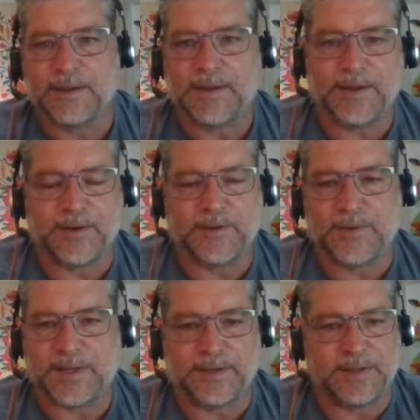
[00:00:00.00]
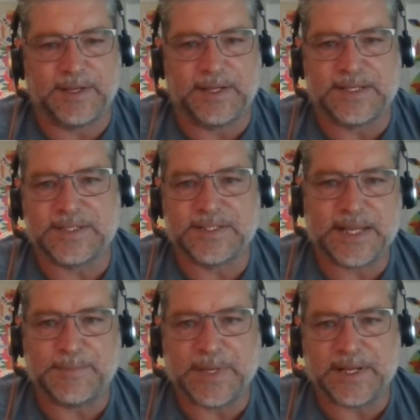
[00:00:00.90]
In less than
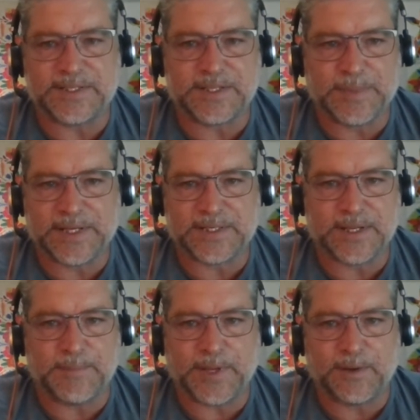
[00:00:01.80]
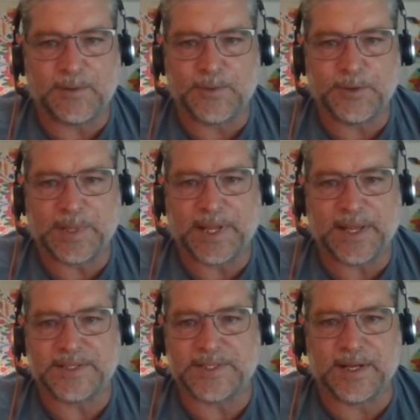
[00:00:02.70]
10 minutes, somebody's got me a whole new
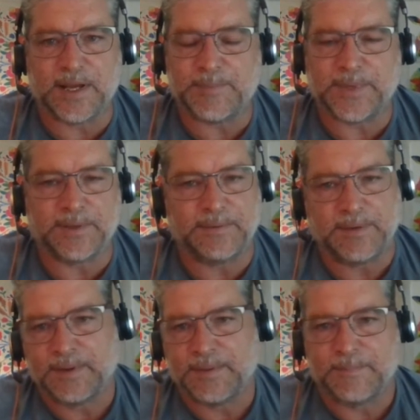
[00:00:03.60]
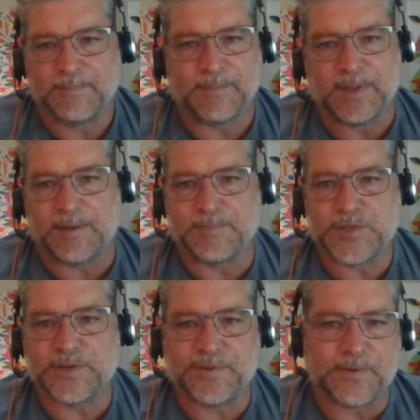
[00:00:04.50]
plan set up, and I'm
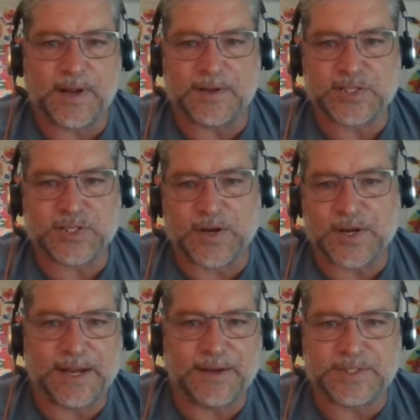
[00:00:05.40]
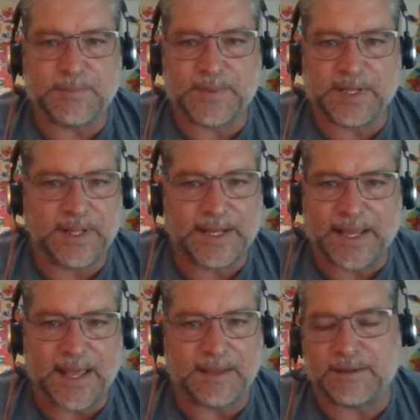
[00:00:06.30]
shifting around a start date or something like
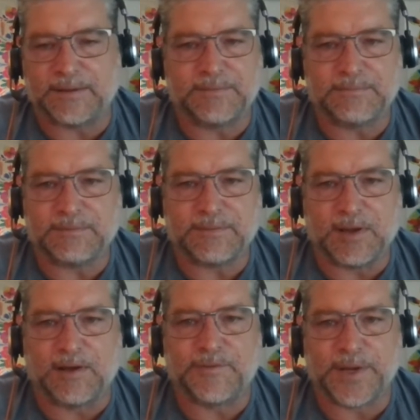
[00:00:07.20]
that, and off we